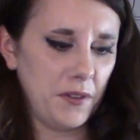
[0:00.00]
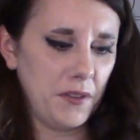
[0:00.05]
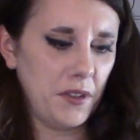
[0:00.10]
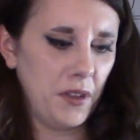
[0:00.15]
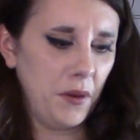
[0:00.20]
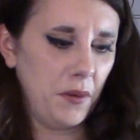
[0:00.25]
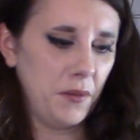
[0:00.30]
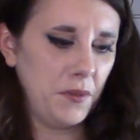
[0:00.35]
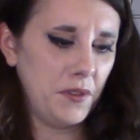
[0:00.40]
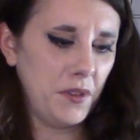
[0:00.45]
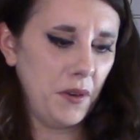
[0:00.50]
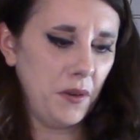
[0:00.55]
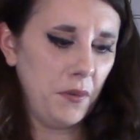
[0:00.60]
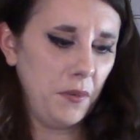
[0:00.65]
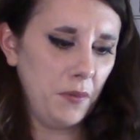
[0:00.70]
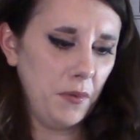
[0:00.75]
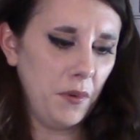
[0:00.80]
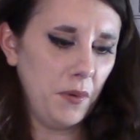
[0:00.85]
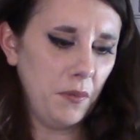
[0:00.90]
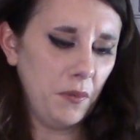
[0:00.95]
So
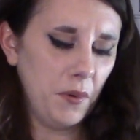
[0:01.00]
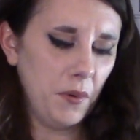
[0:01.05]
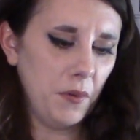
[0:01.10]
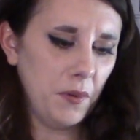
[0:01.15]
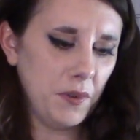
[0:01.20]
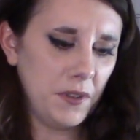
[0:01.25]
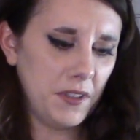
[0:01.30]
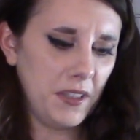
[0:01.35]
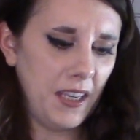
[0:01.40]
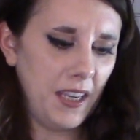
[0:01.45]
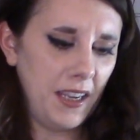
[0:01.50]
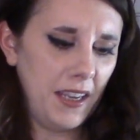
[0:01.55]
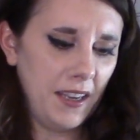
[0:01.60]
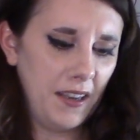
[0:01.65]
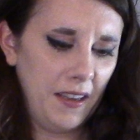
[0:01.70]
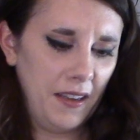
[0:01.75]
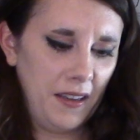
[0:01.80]
we'll see.